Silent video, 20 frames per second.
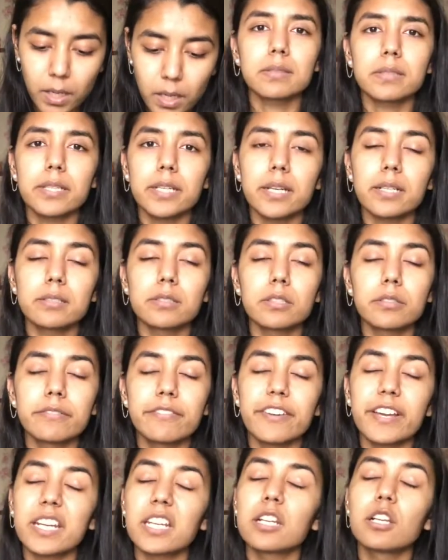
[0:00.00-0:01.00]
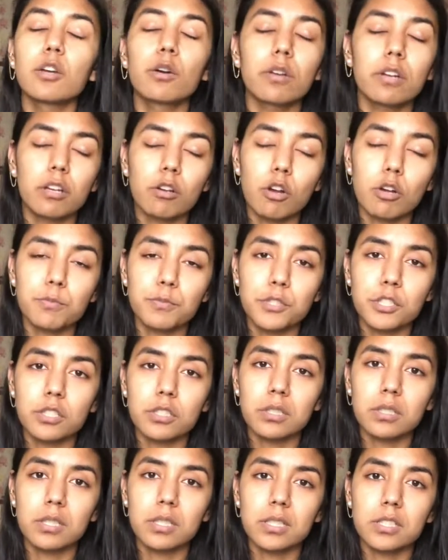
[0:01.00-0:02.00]
The other very luring option
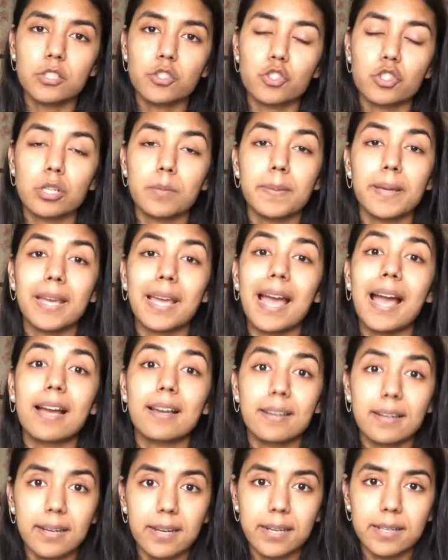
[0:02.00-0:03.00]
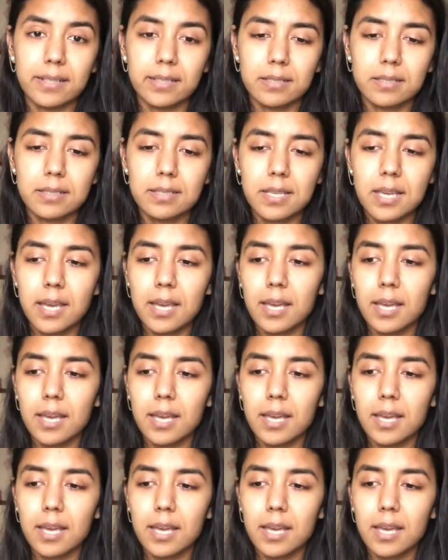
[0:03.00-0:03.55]
is shipping aggregators.